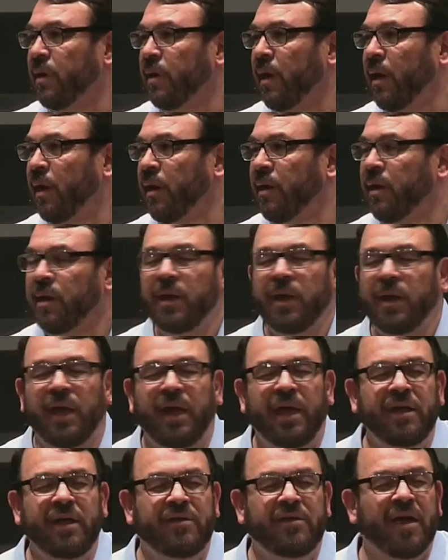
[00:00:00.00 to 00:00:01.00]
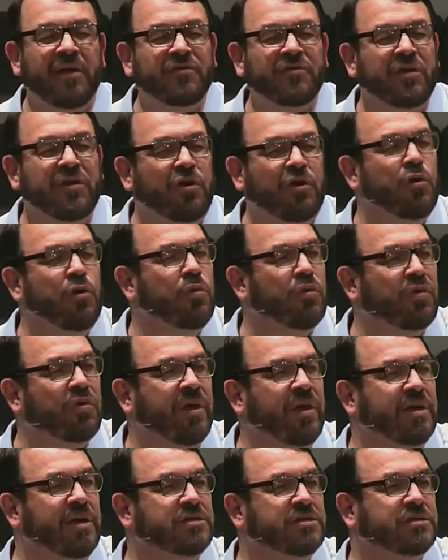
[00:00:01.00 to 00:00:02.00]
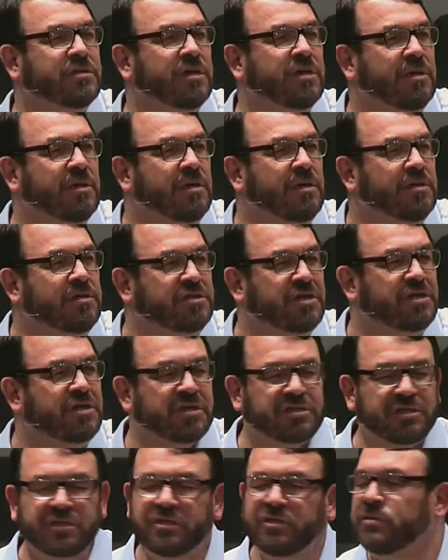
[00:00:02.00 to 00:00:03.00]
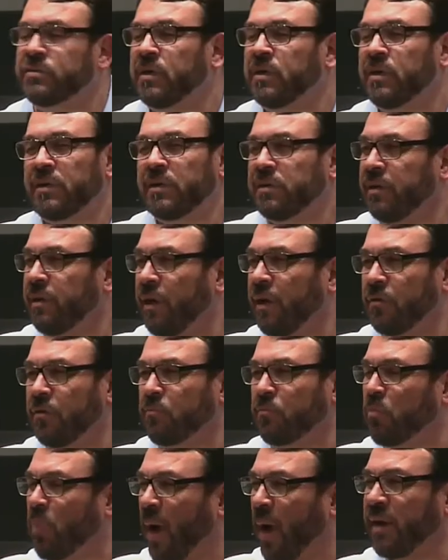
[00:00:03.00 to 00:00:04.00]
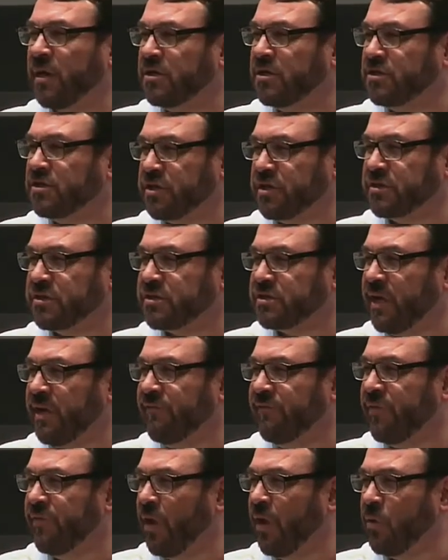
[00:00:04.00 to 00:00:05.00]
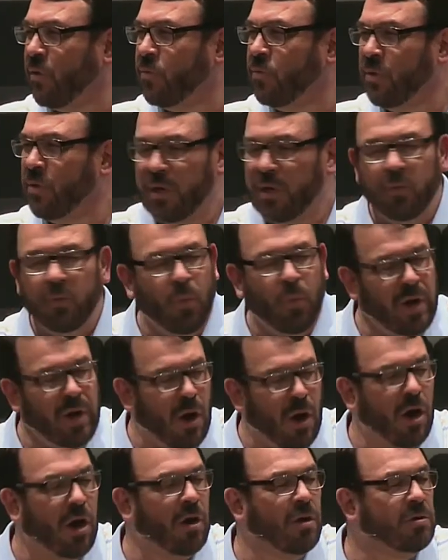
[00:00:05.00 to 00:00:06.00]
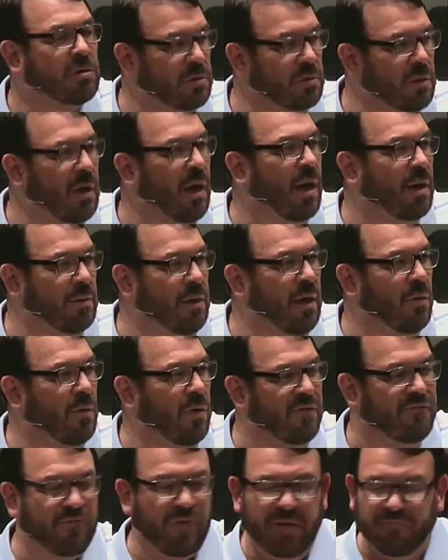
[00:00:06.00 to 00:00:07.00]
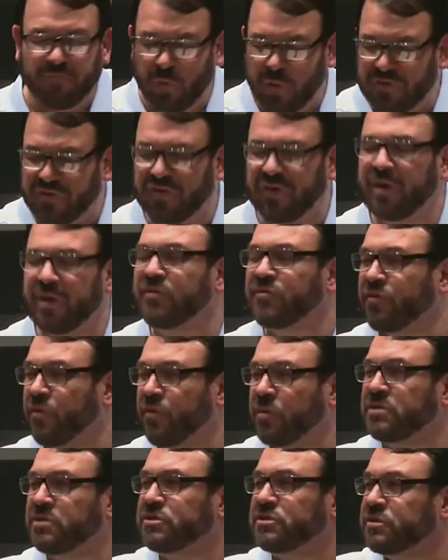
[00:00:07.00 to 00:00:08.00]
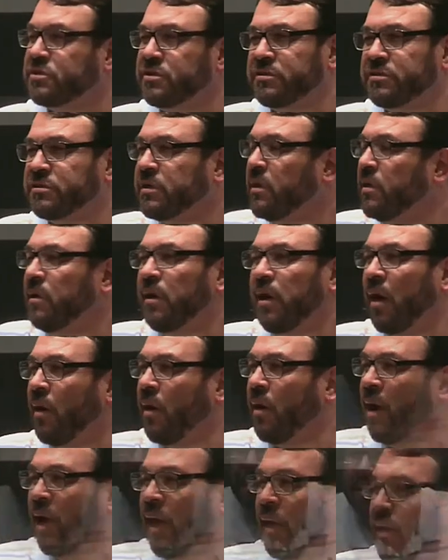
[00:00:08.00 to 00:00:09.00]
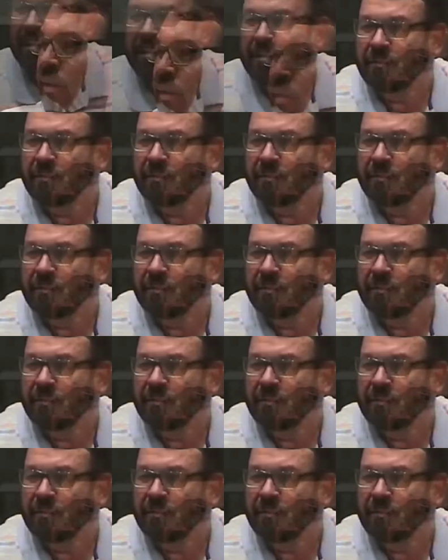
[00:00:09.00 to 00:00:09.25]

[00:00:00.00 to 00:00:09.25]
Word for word: And He doesn't do things just to, you know, punish us, even though we are, you know, if we sin as Christians, all right,